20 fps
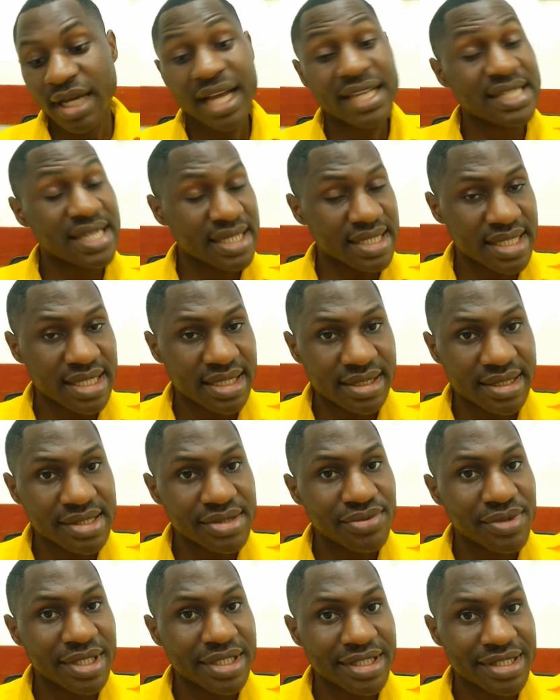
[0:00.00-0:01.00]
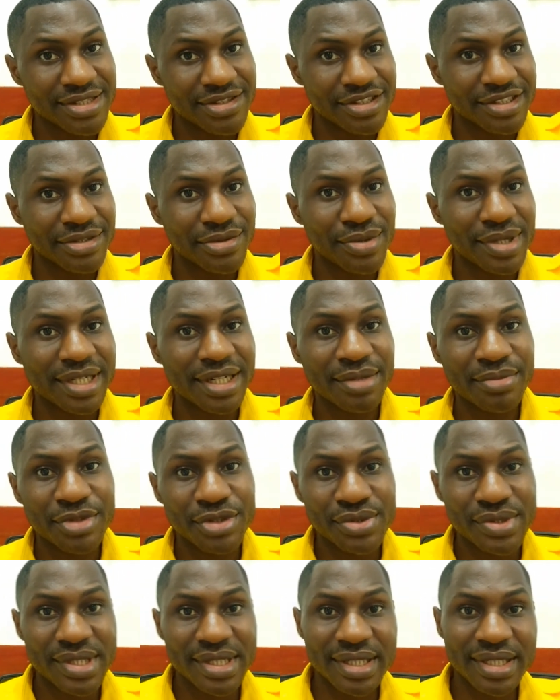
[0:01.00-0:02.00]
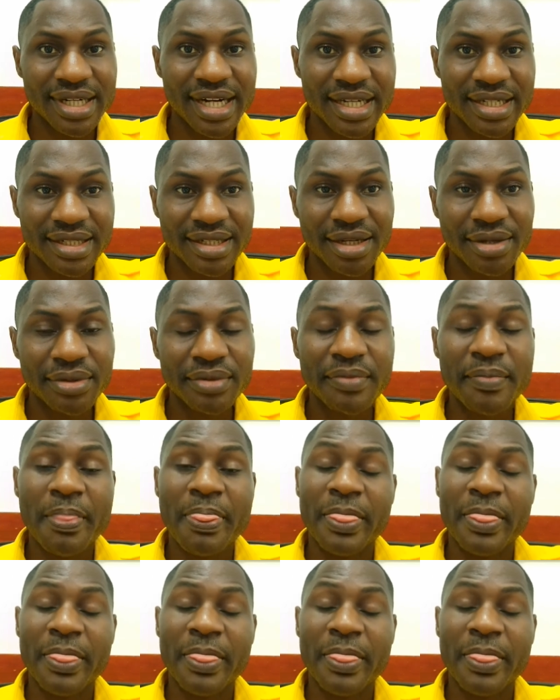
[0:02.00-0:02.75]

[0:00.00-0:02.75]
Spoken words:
As I said, this one is not the one I'm using right now.